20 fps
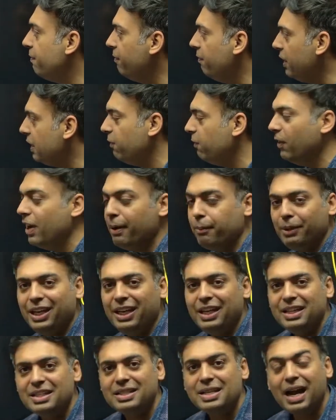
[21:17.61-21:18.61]
with
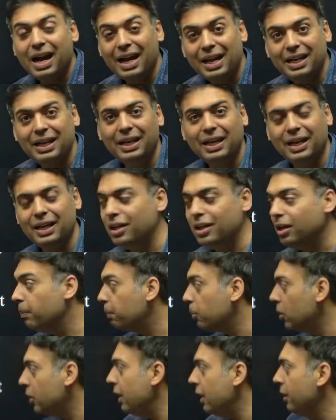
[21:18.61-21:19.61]
family is highly
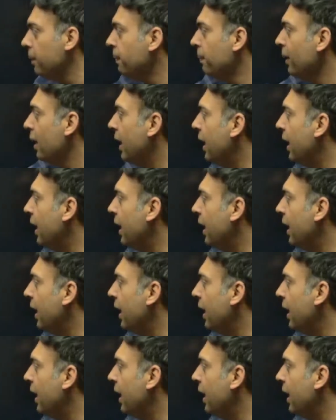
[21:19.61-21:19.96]
important,